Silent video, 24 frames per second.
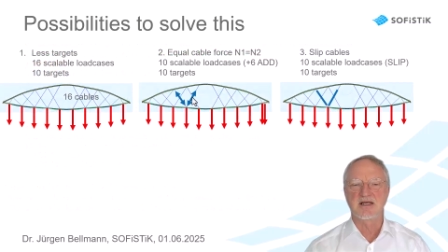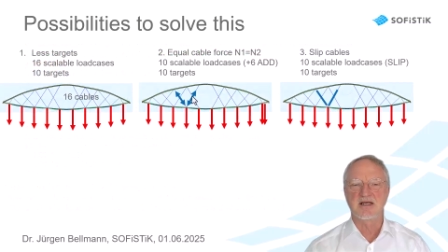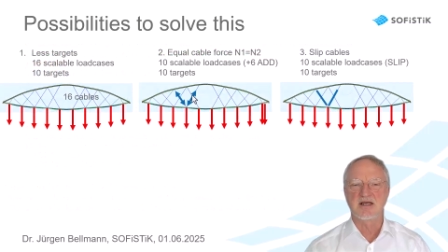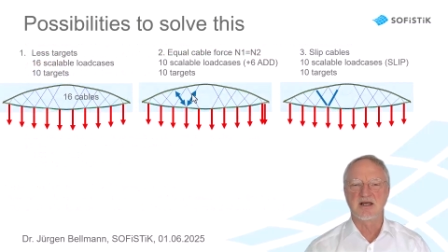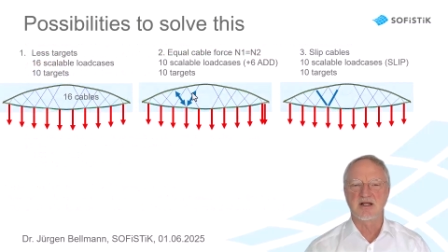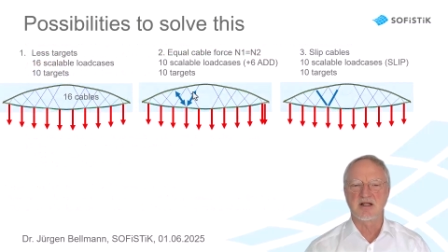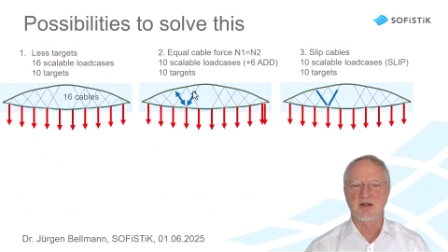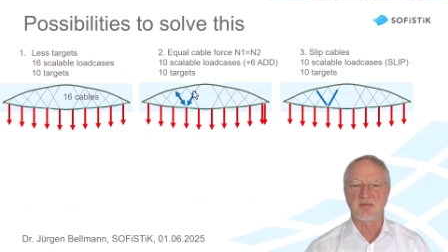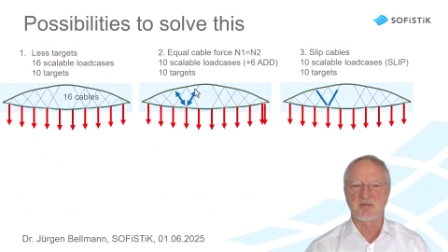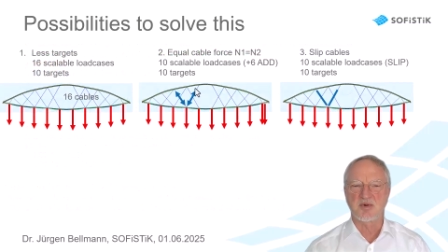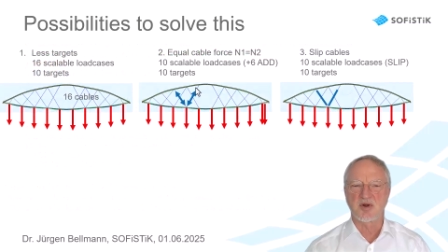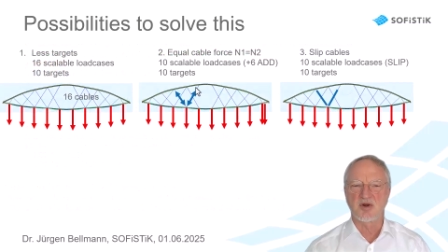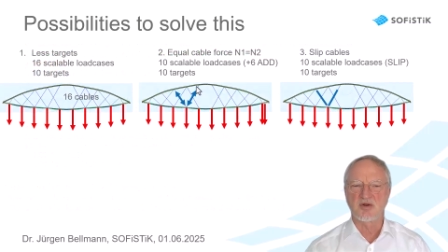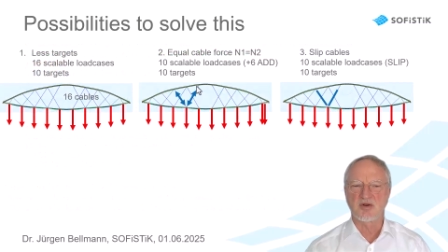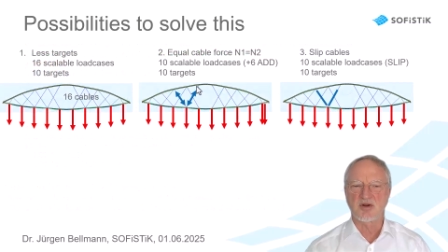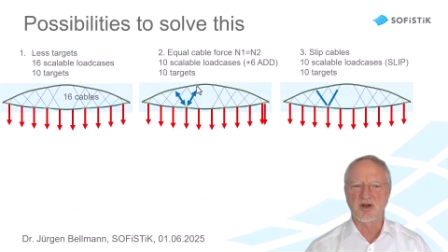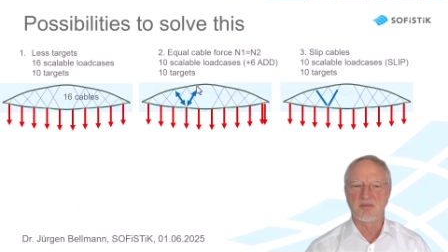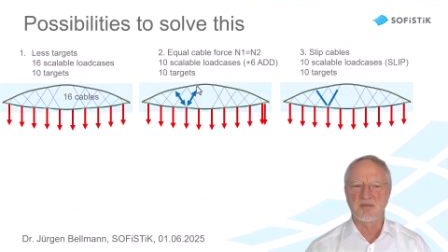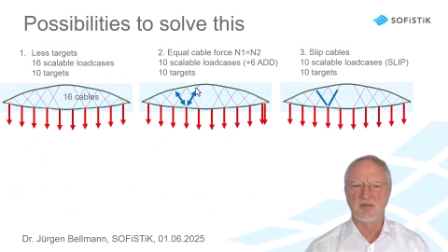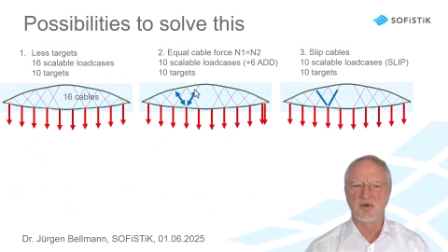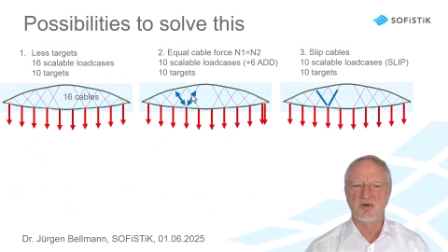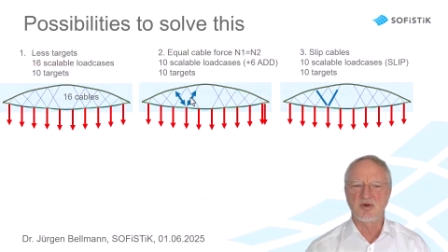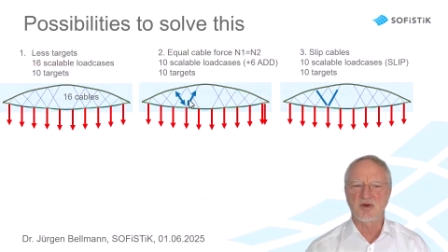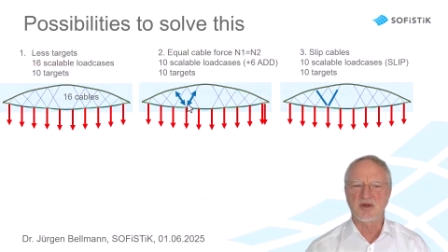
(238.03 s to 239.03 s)
the program
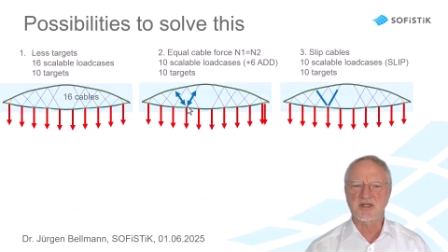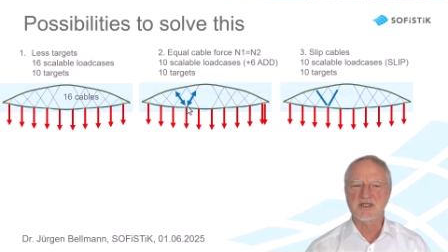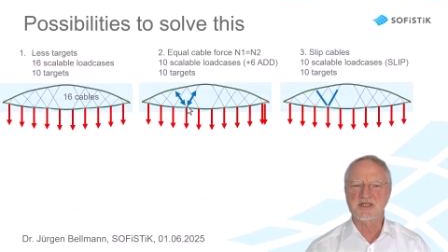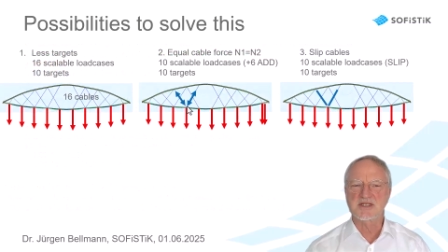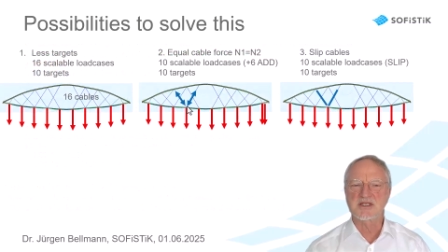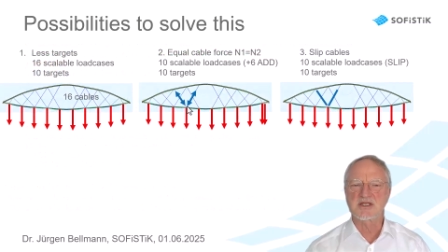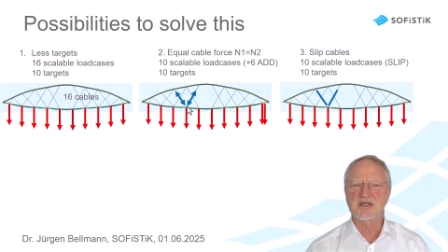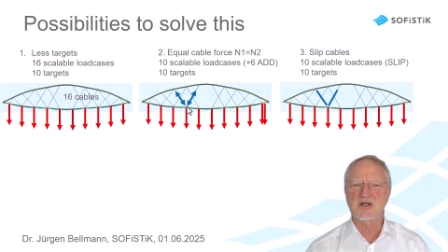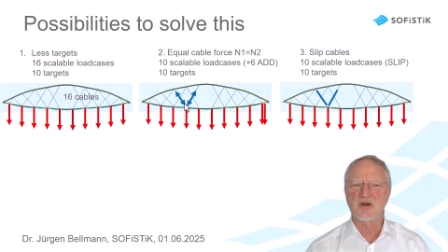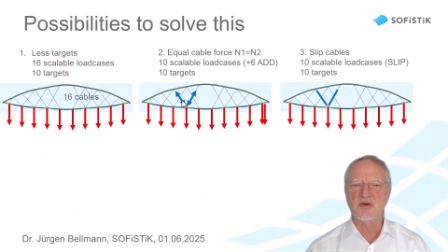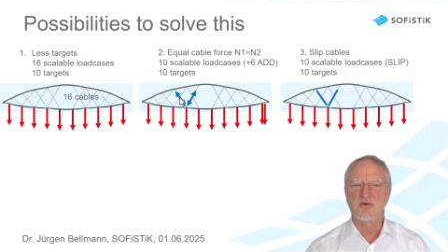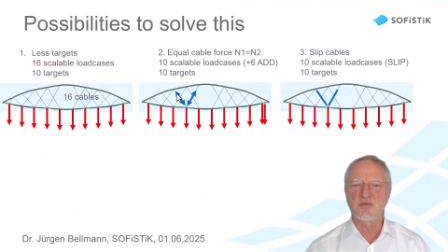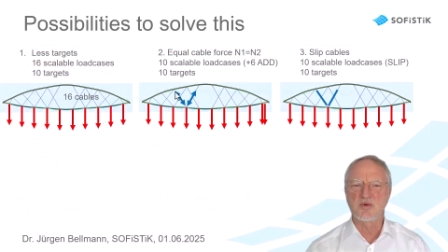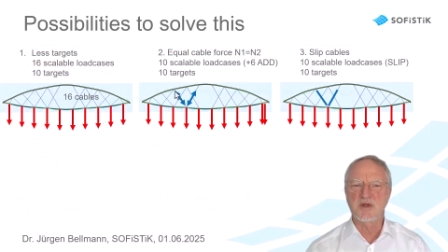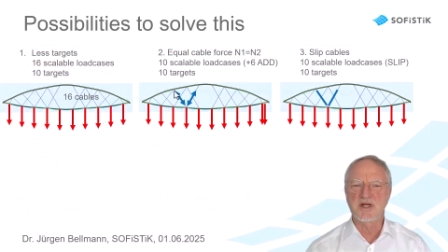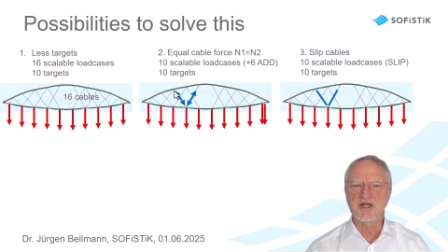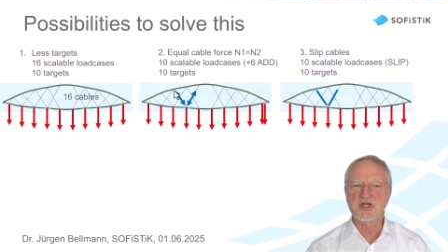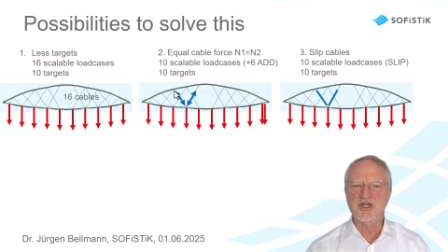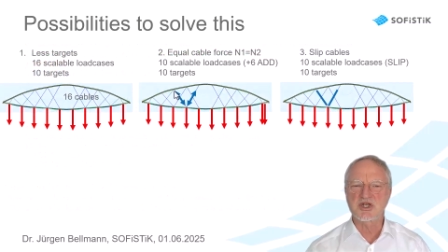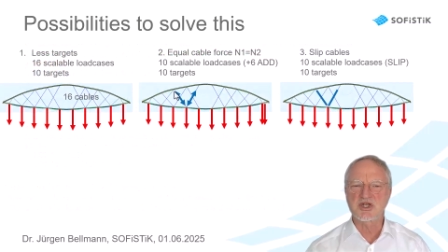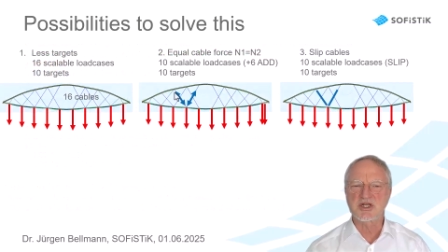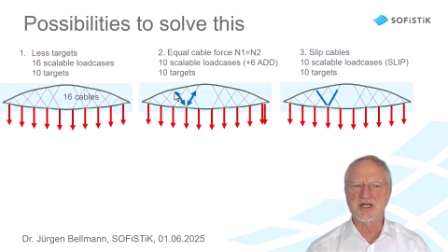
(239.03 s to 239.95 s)
looks which